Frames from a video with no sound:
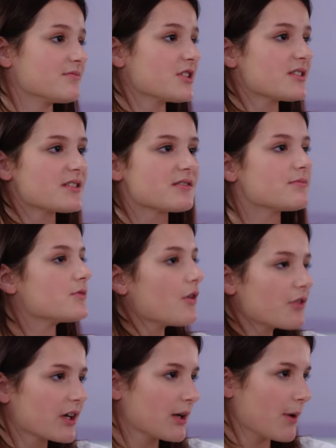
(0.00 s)
Just don't
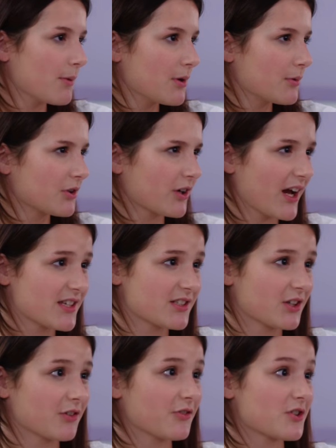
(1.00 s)
forget about me when you're casting
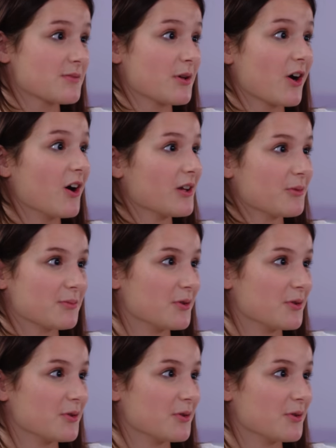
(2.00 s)
your first big Hollywood